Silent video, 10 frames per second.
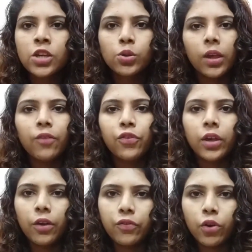so
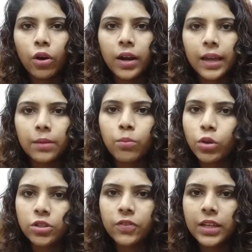if you're like,
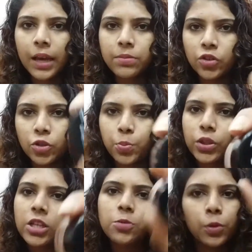most of the times I just
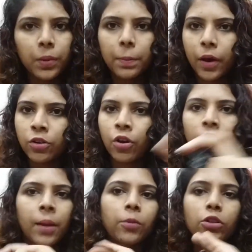put my powder
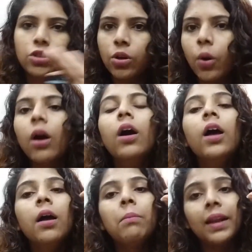on, I'm good to go.
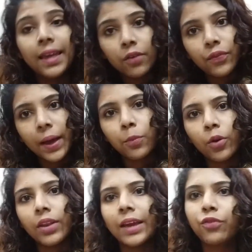But if I'm
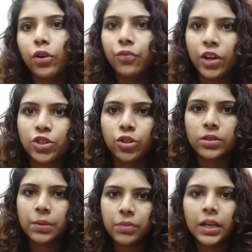going like for a function or
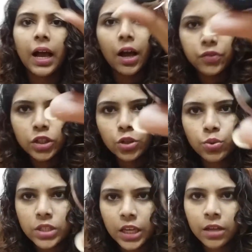something, after
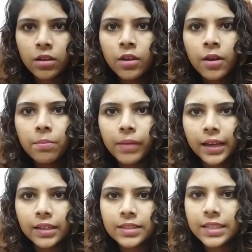using my
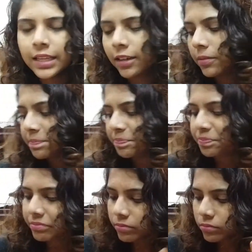concealer,
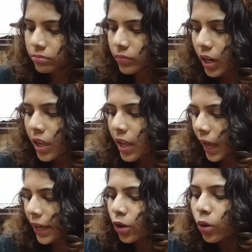
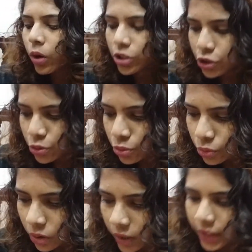I go on
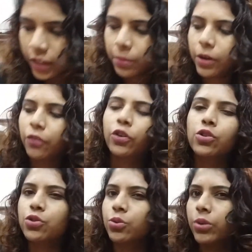to a little bit of
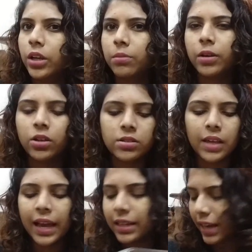contouring because
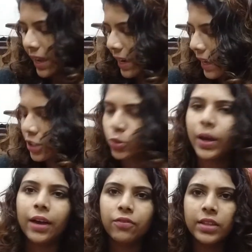I like to
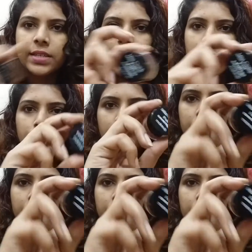have this as my